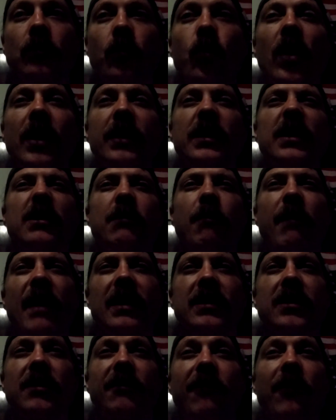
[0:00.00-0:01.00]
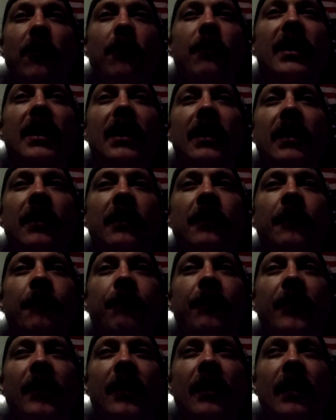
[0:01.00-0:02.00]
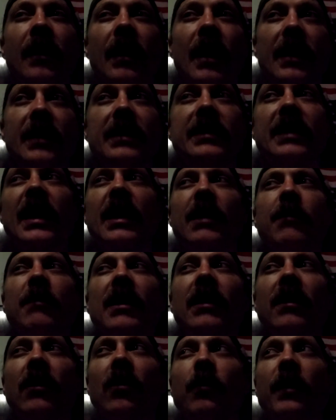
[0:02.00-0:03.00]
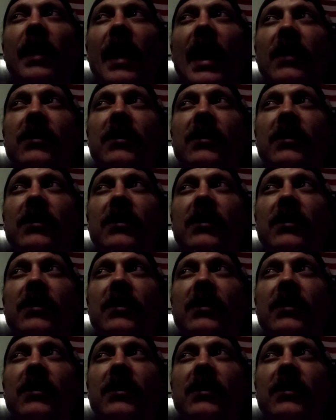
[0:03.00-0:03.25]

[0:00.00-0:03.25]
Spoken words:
what's best for me. And he's taken me a little bit